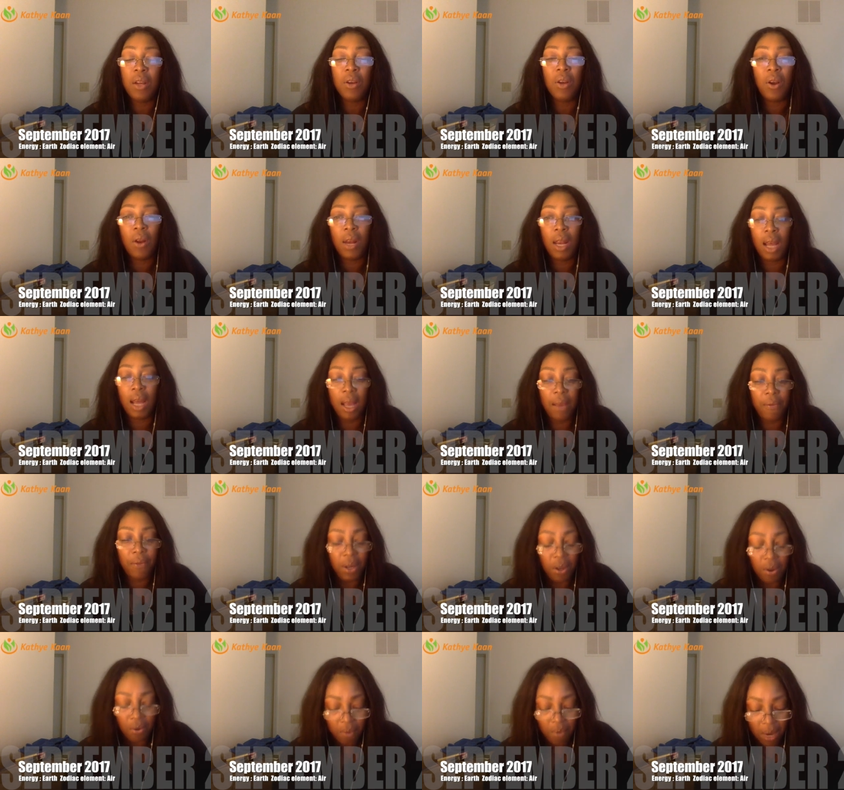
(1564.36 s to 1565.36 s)
in your life,
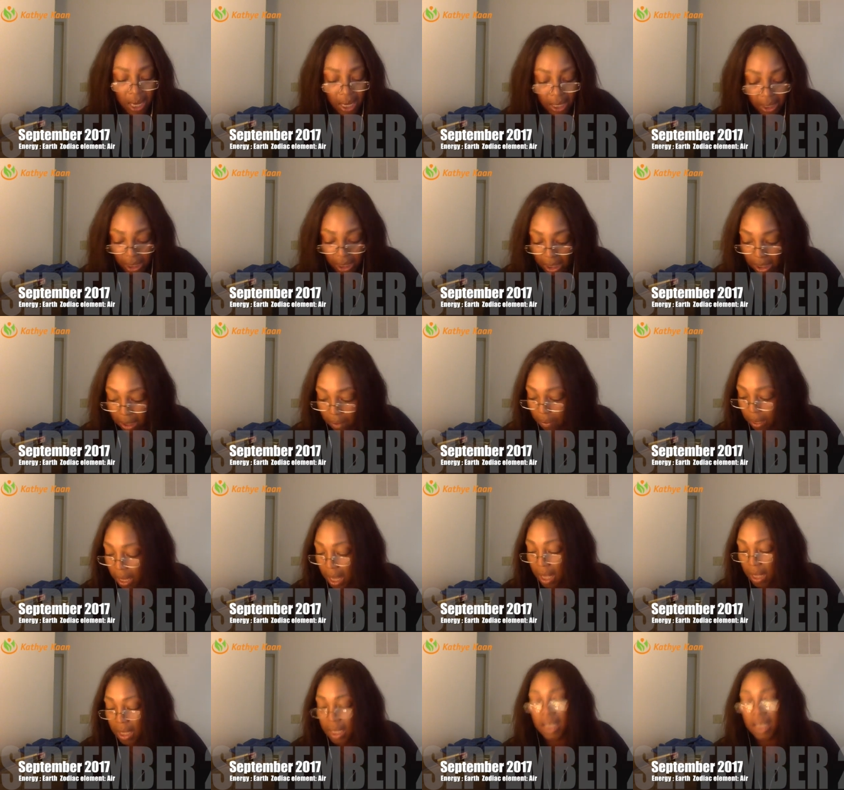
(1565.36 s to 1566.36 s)
in your relationship.
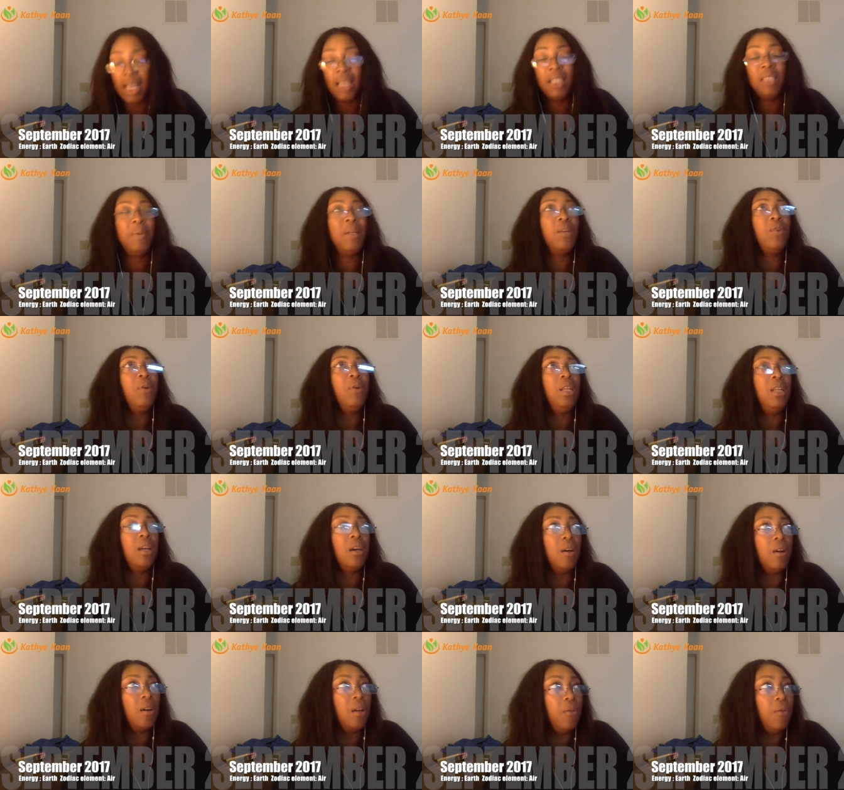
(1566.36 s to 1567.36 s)
This has been going
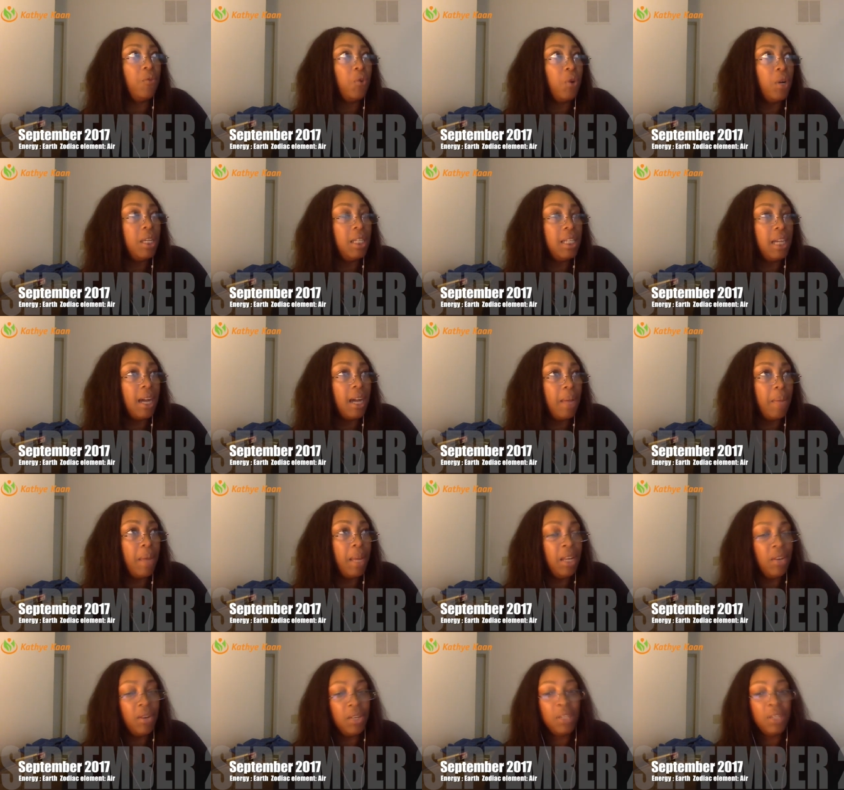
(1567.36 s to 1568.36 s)
on for a time,
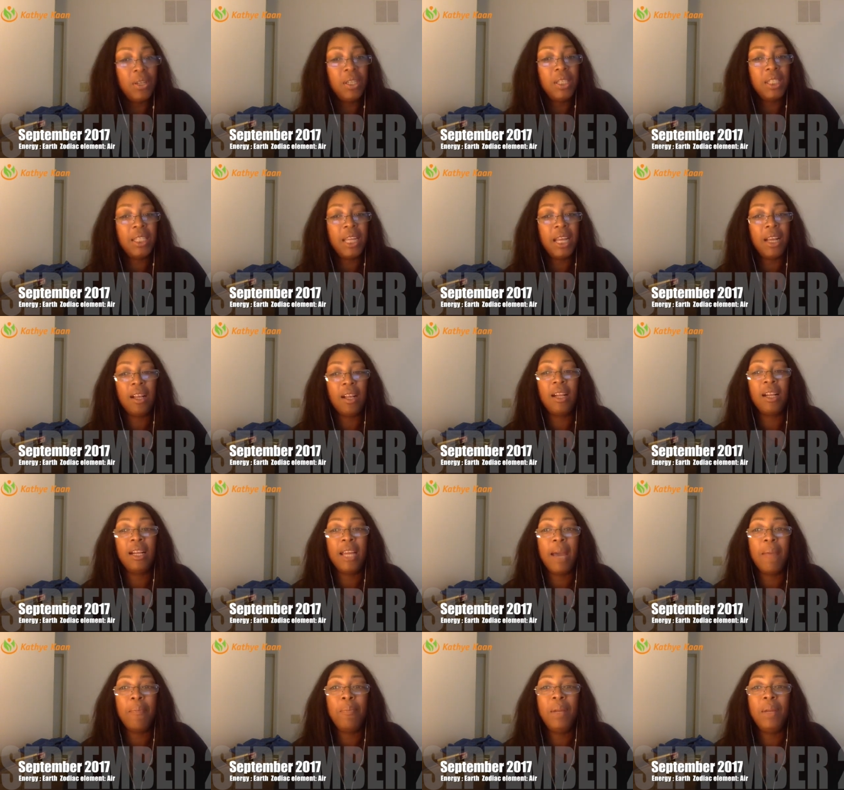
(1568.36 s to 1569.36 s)
and you're going to take
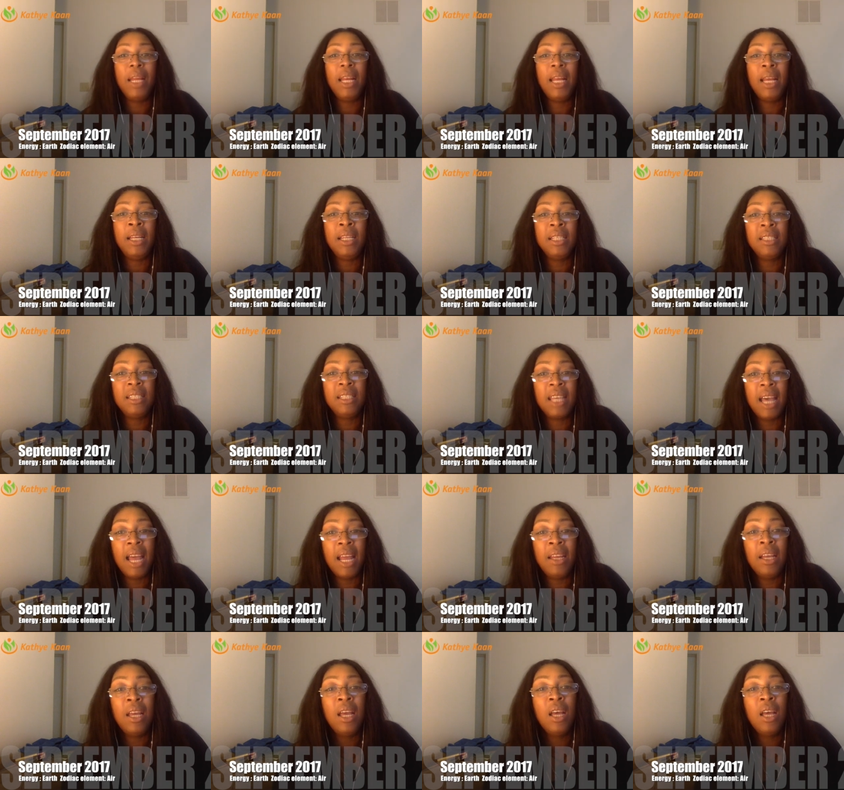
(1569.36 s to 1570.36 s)
gambling and
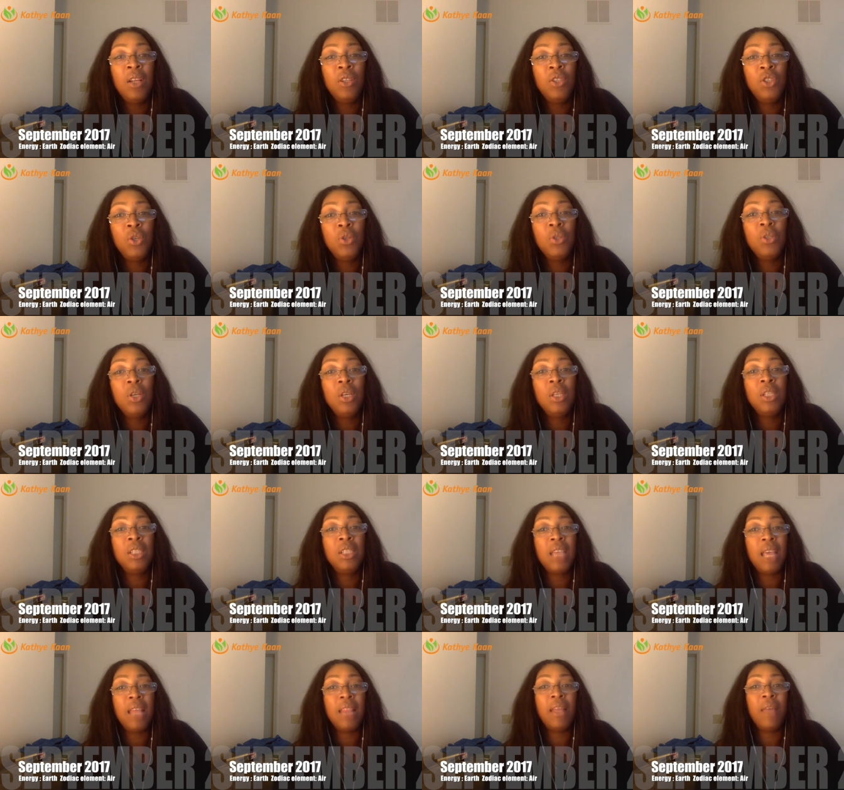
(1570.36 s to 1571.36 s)
decide to
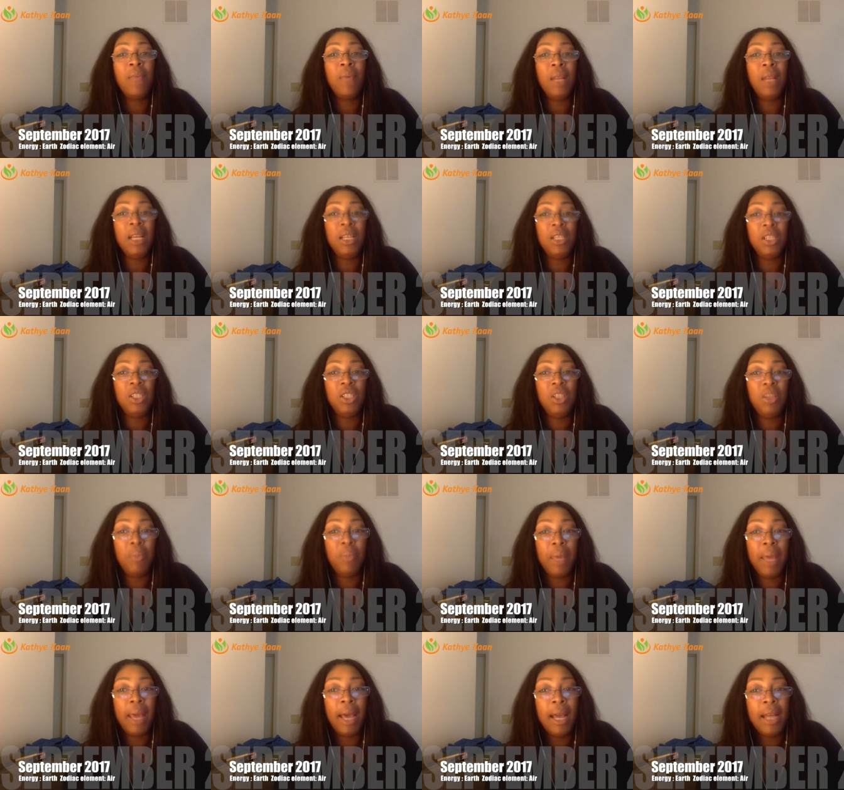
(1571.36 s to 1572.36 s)
set that relationship
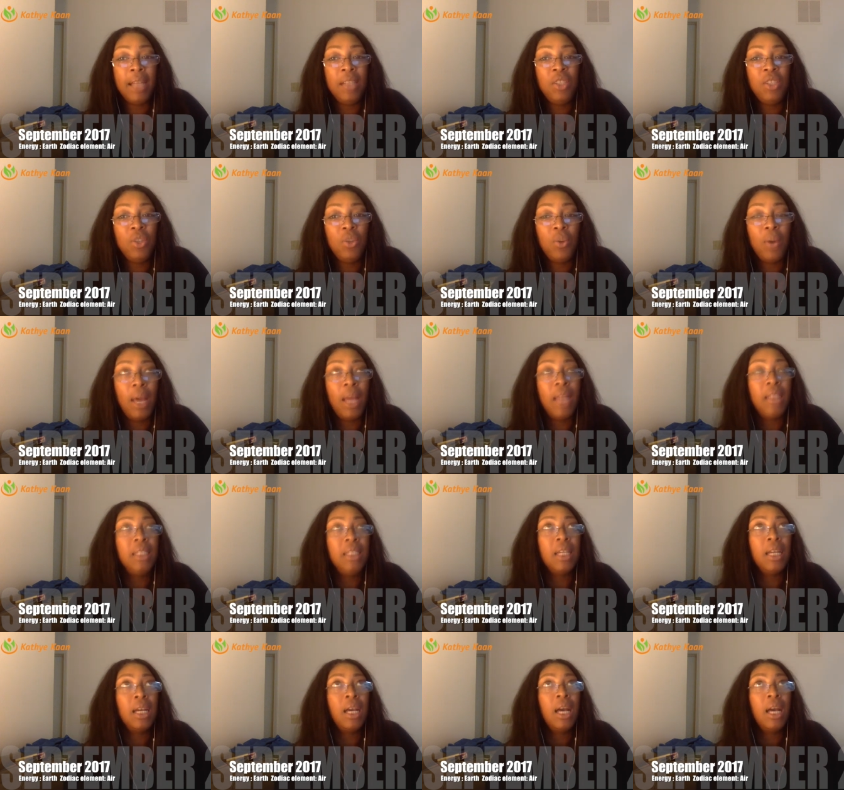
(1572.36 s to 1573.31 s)
behind you. And